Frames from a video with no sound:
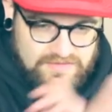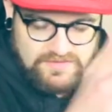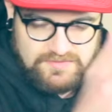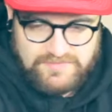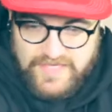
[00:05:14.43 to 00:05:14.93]

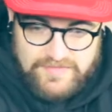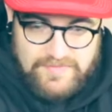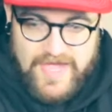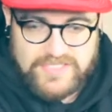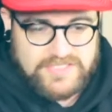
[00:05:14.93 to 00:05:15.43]
in the
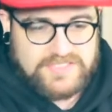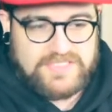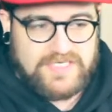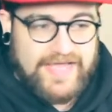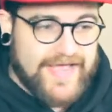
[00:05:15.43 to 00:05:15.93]
Magic
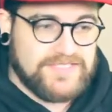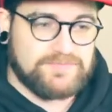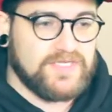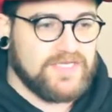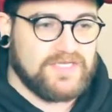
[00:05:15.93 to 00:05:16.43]
scene as
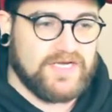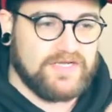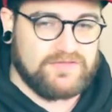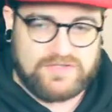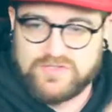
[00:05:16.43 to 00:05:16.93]
being
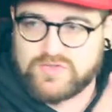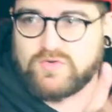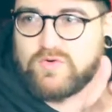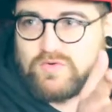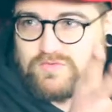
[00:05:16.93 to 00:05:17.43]
like the
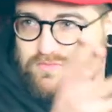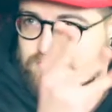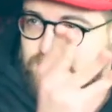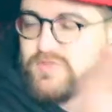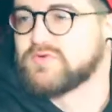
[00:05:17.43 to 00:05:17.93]
control
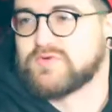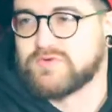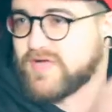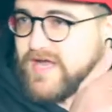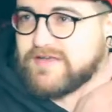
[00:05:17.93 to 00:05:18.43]

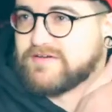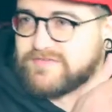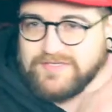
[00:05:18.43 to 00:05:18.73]
guru, kind of.